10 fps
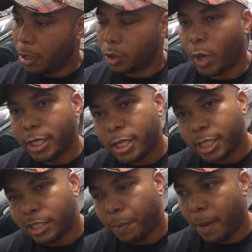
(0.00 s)
So I did this
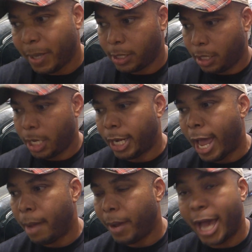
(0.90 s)
experiment in
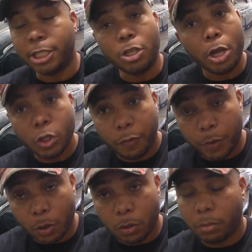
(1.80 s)
lab. I did not use
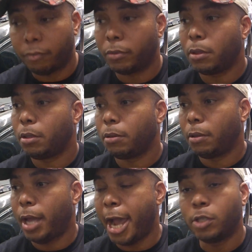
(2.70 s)
fuel.
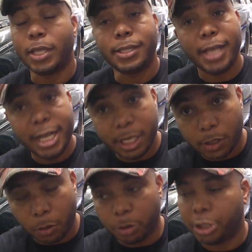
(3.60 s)
I used a saline
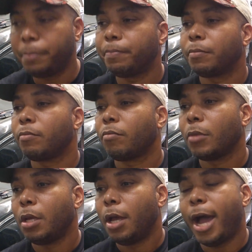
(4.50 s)
solution.
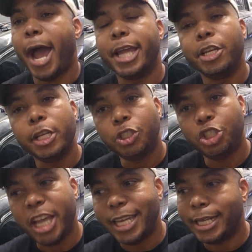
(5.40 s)
I
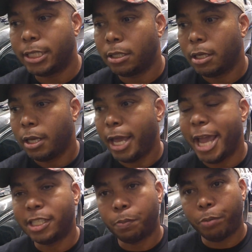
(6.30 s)
initiated
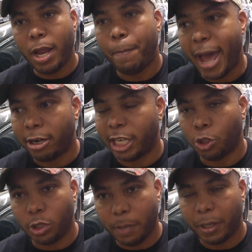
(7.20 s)
a spray pattern that
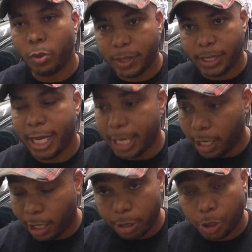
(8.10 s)
you typically would see in a
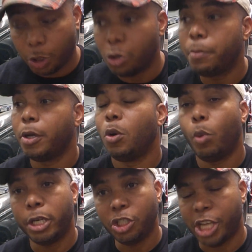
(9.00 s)
clear tube
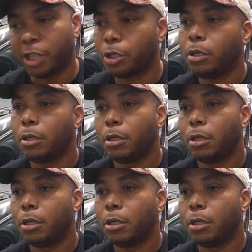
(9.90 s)
with an injector